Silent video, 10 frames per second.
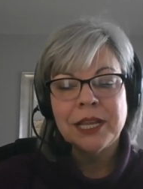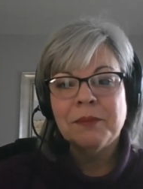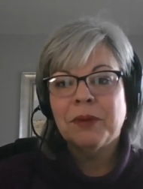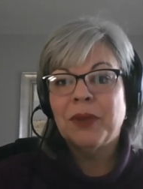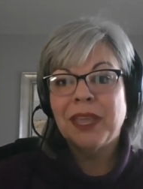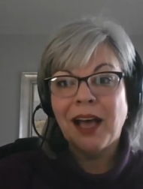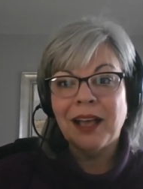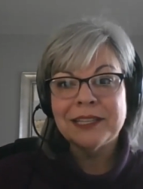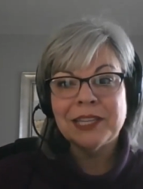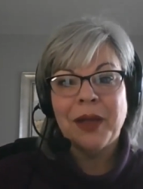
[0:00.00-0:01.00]
but we
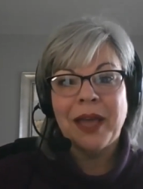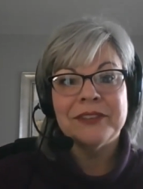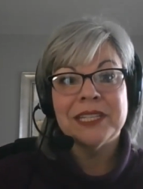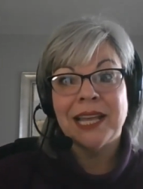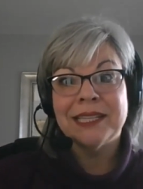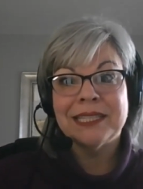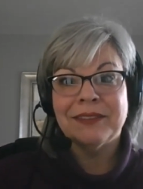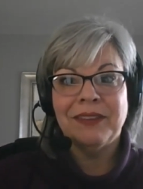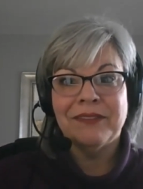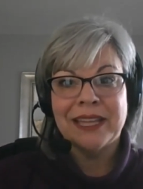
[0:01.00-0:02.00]
also have tons
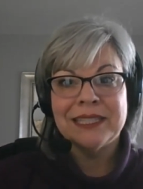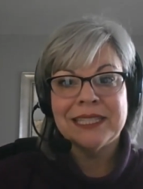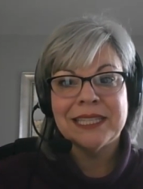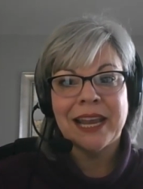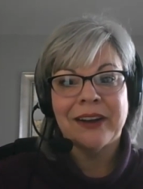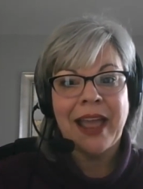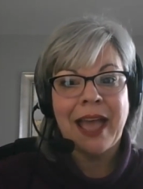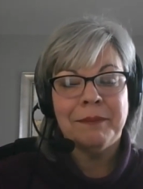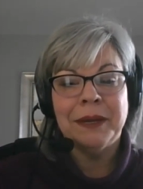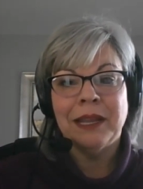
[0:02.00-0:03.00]
of events that are
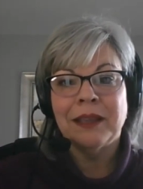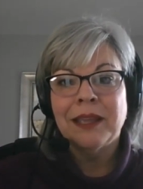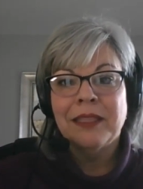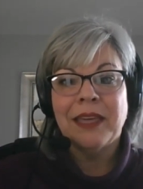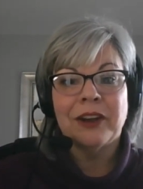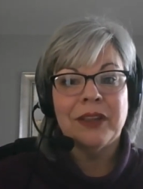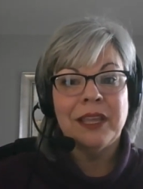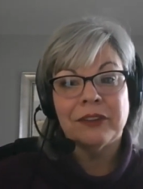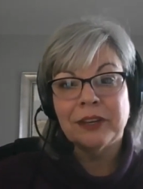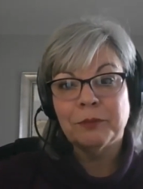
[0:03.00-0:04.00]
happening that are
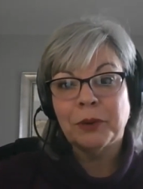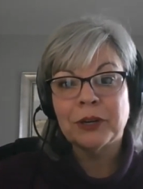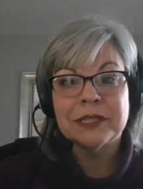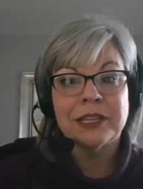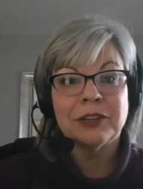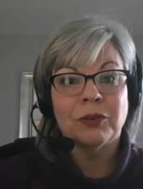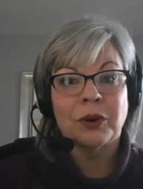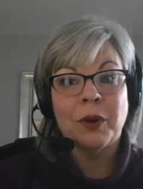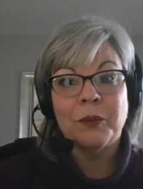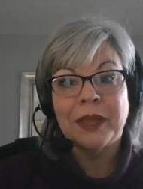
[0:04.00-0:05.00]
either in person or
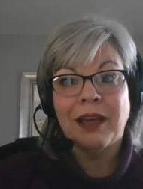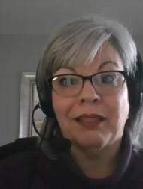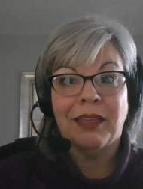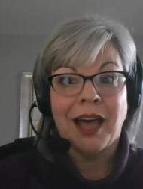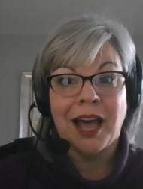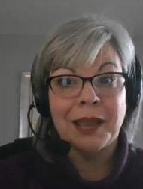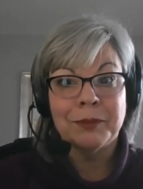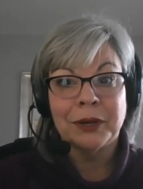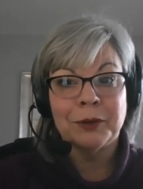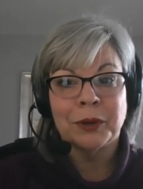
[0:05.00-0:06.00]
what we call a
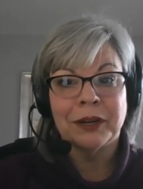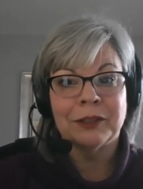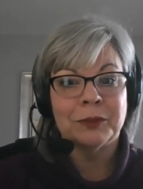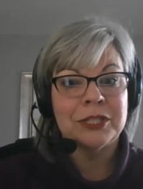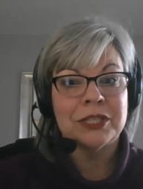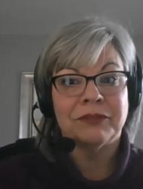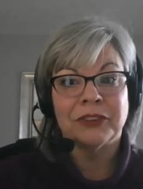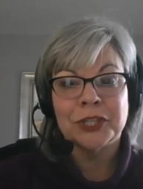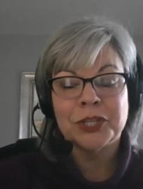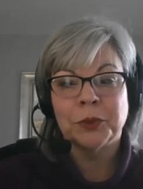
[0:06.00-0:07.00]
hybrid world, which is
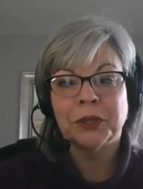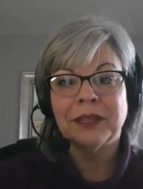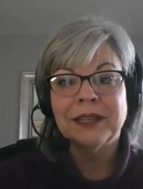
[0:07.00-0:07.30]
virtual